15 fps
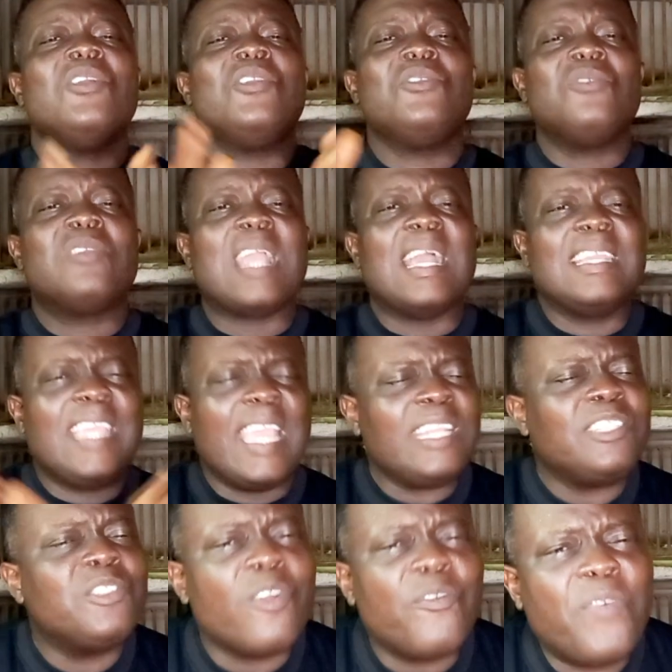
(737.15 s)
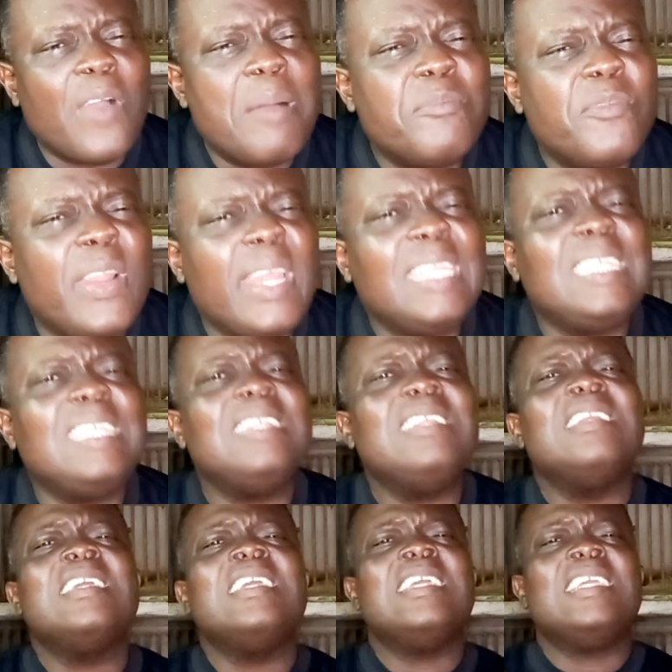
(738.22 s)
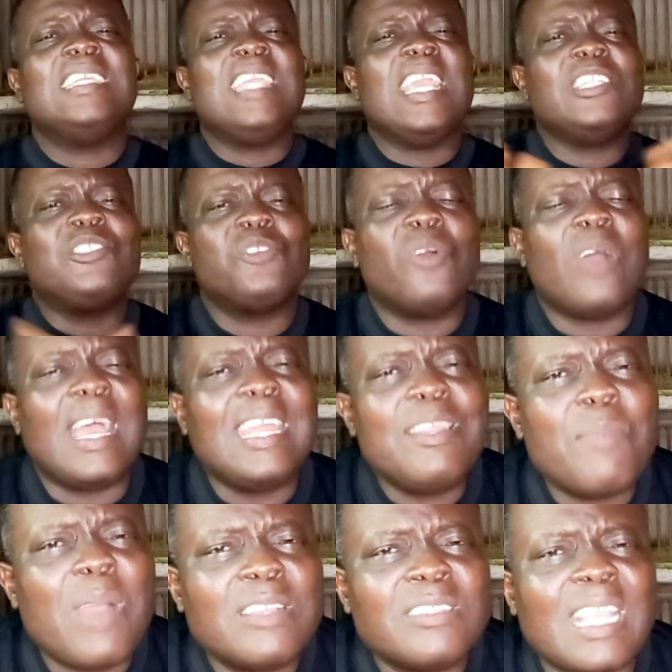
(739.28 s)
you can get your farm ready, get your animals.